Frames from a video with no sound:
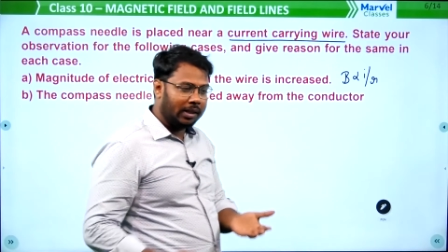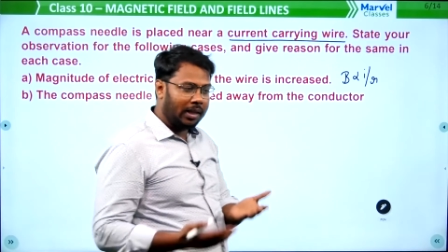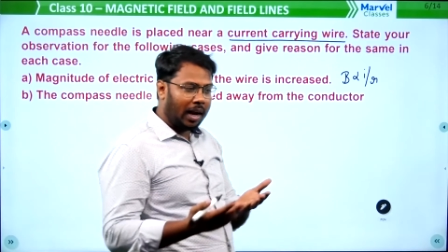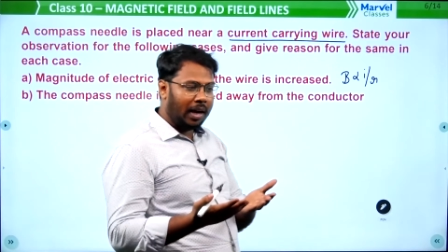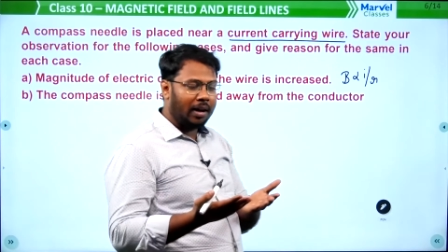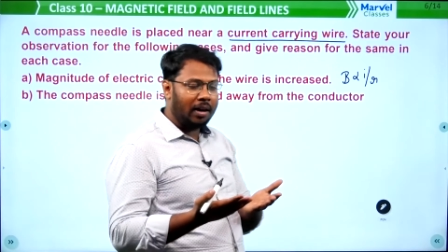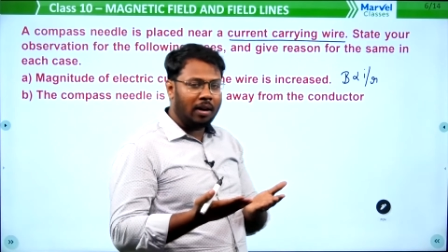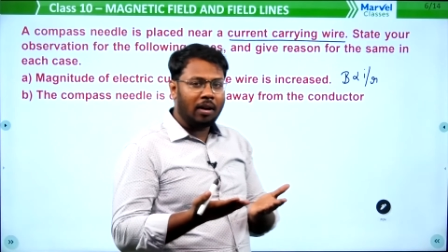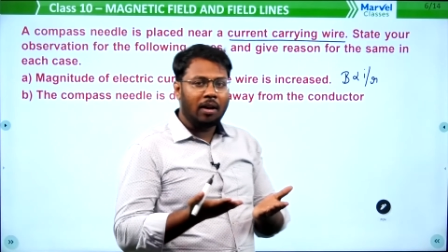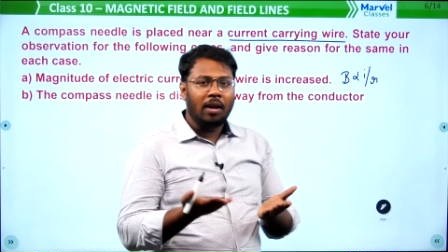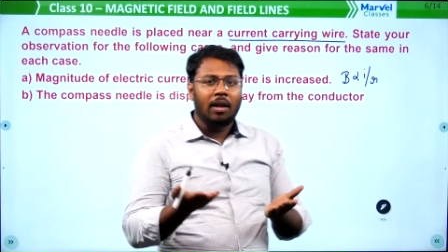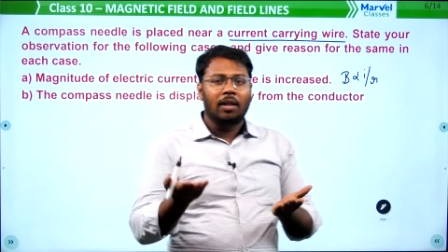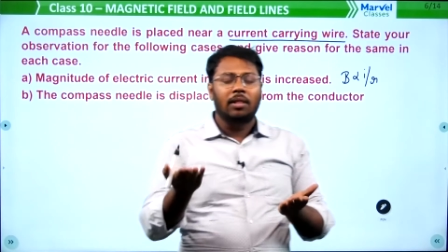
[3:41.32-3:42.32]
then
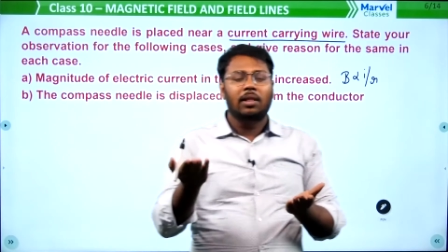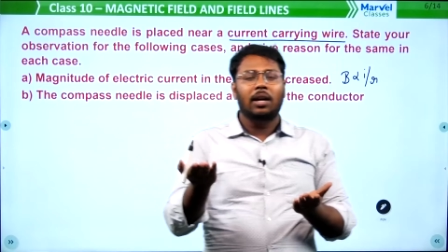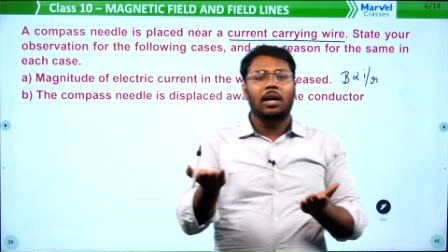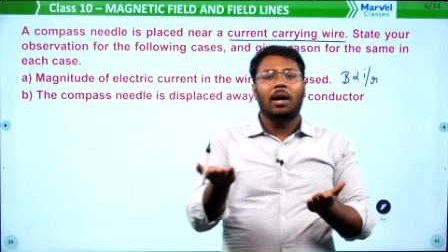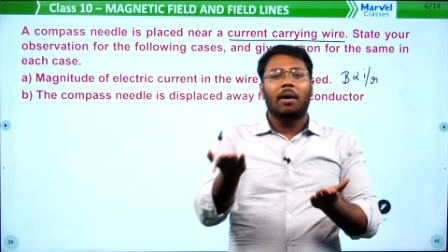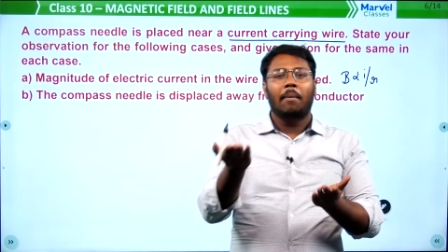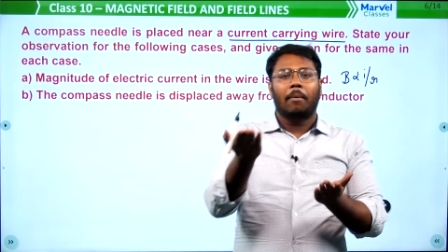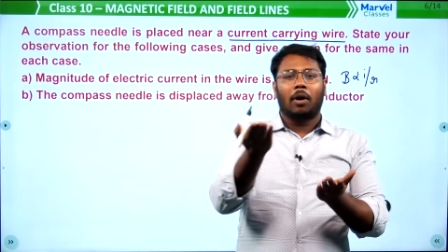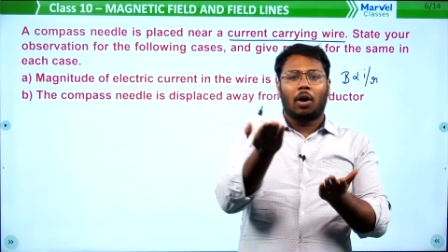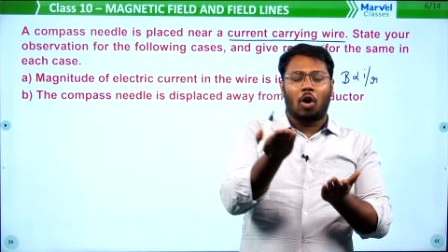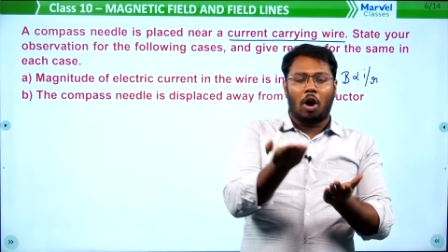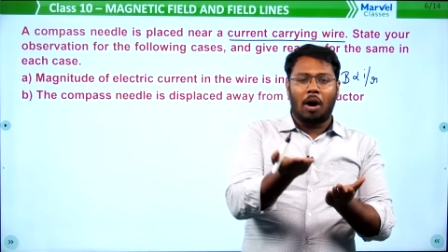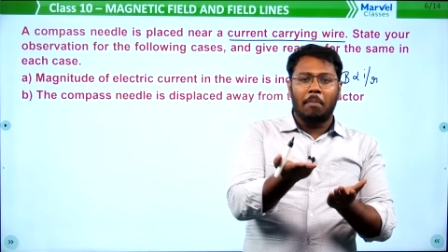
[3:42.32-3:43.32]
the
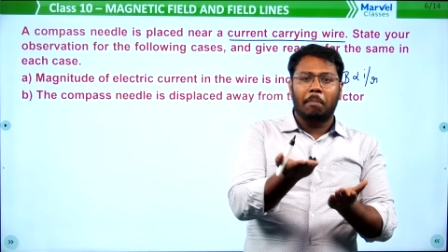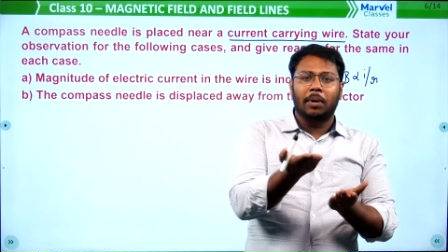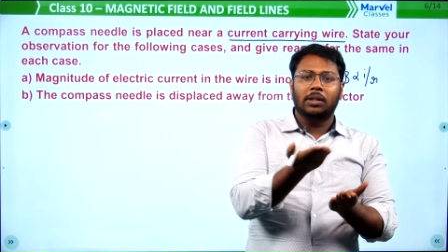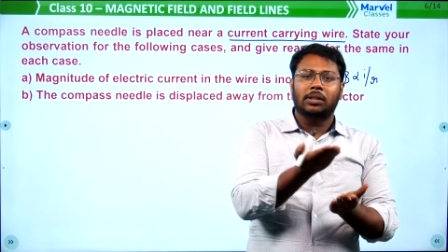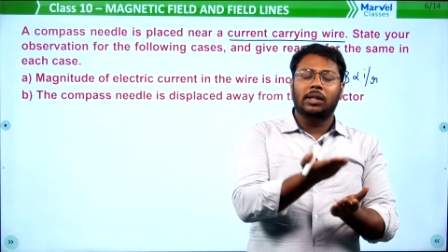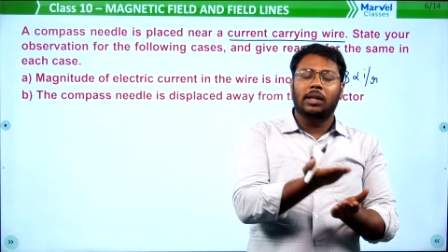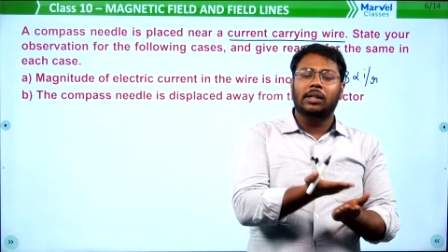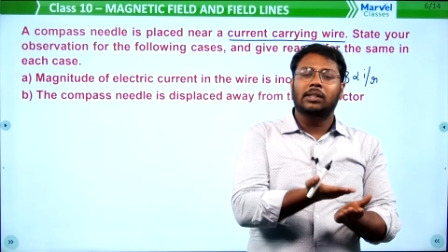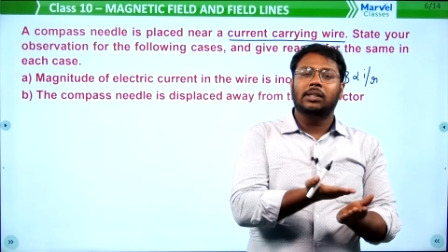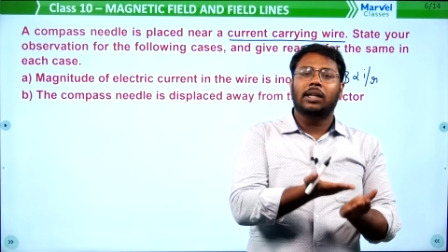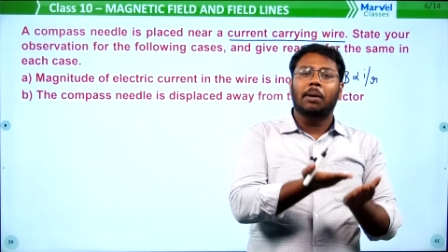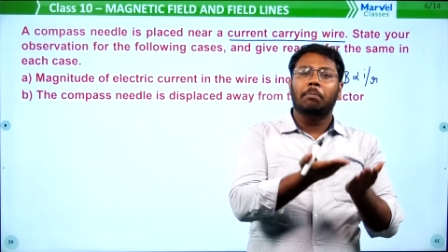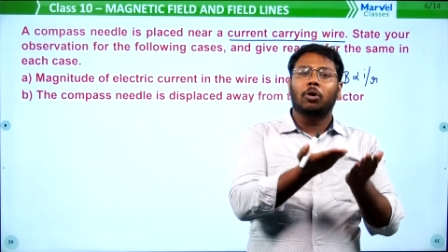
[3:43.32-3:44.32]
compass that is
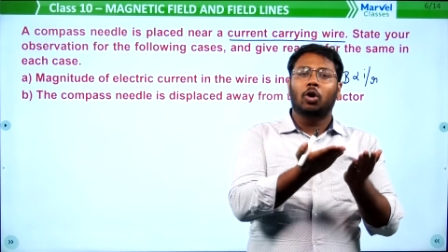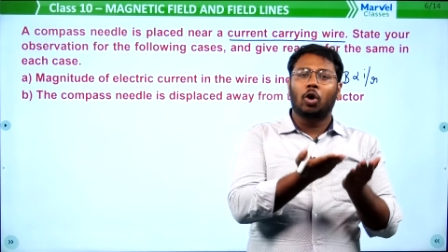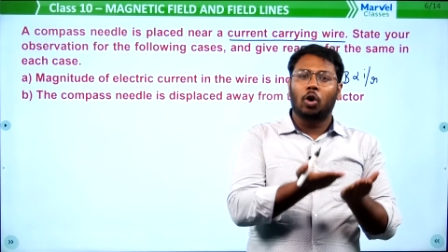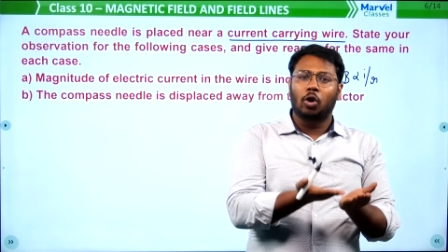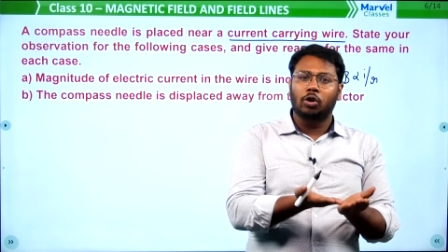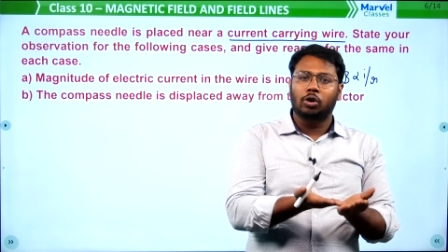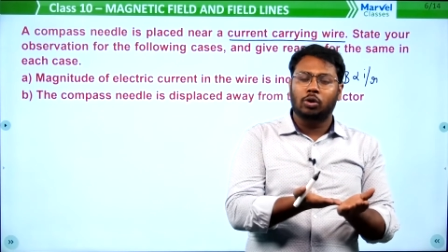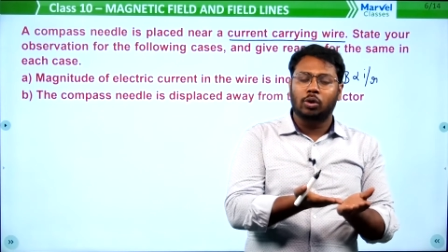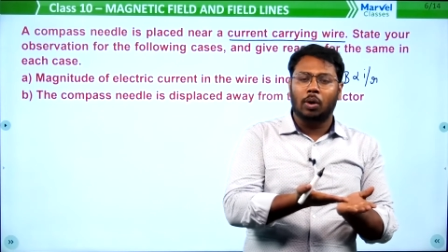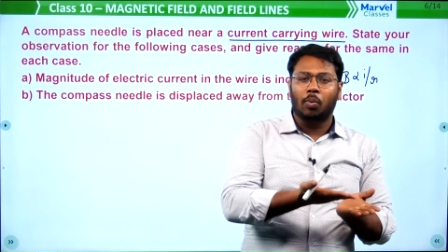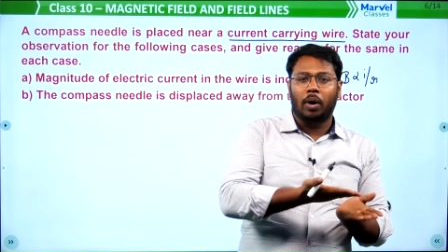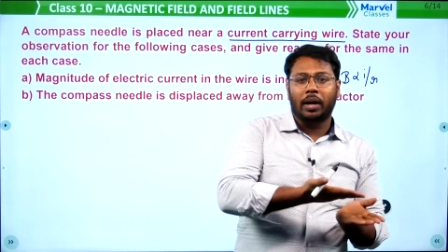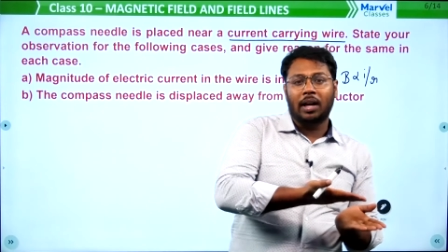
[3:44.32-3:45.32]
kept close to the
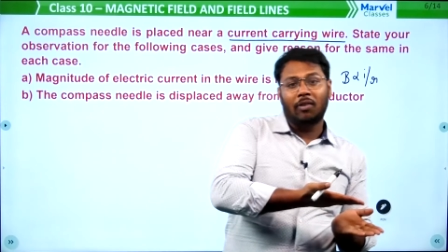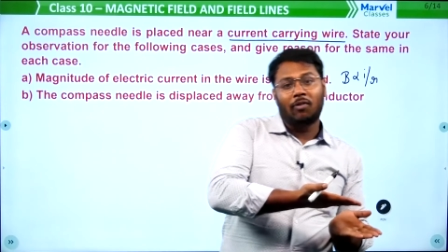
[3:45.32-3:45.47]
wire